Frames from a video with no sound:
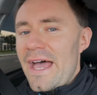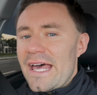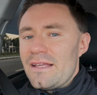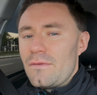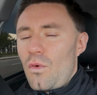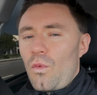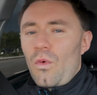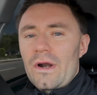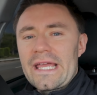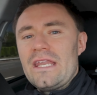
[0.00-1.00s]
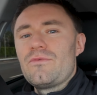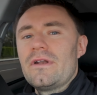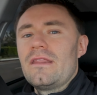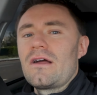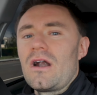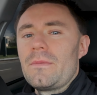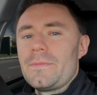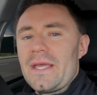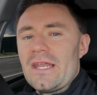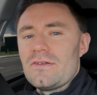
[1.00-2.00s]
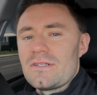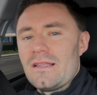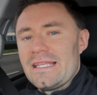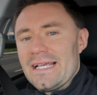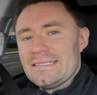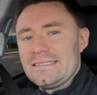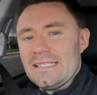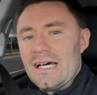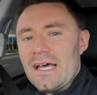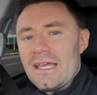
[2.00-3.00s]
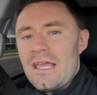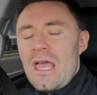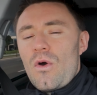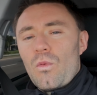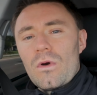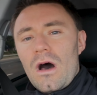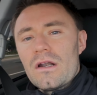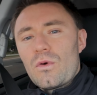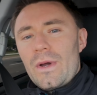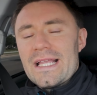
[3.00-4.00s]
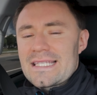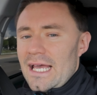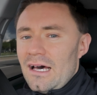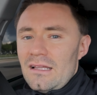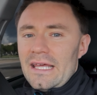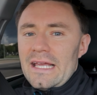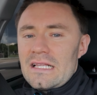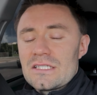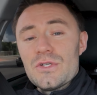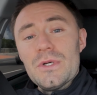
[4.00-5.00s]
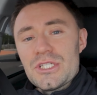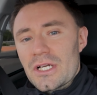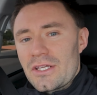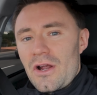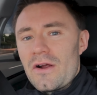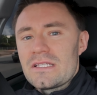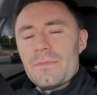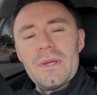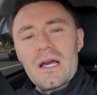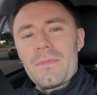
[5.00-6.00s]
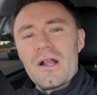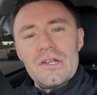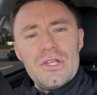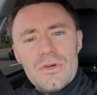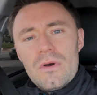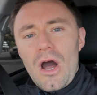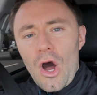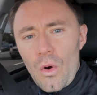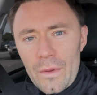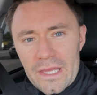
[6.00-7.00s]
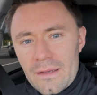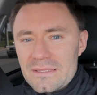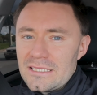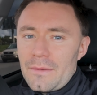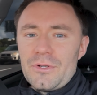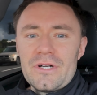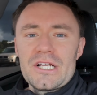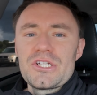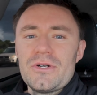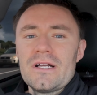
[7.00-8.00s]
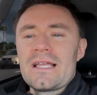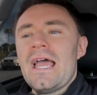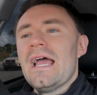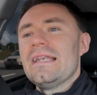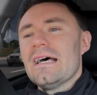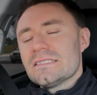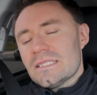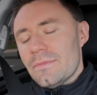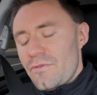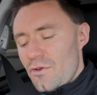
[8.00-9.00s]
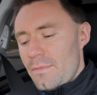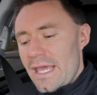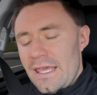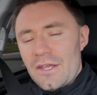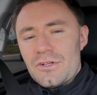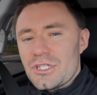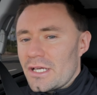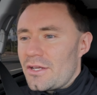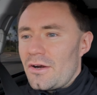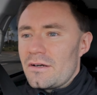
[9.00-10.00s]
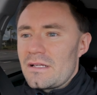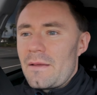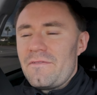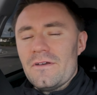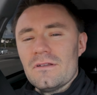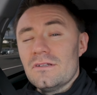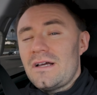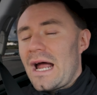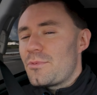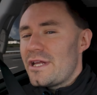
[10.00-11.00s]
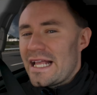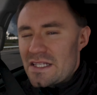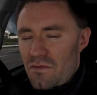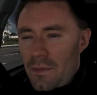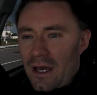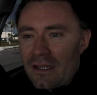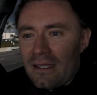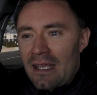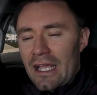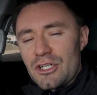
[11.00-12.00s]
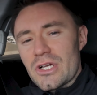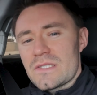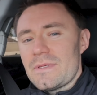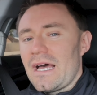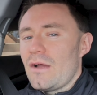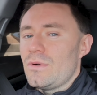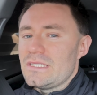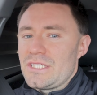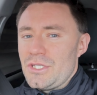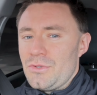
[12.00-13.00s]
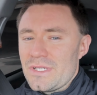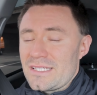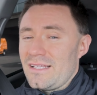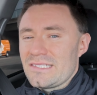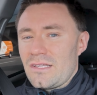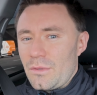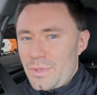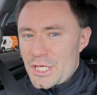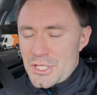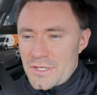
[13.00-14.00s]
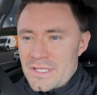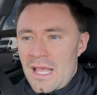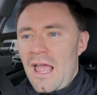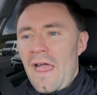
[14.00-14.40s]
had it. We're getting rid of the carbon panels on the STI. We're on our way to LA to a junkyard to pick up our new OEM WRX trunk. Now, some of you may hear junkyard and feel a little apprehensive about it, and trust me, I was too until I saw the pictures.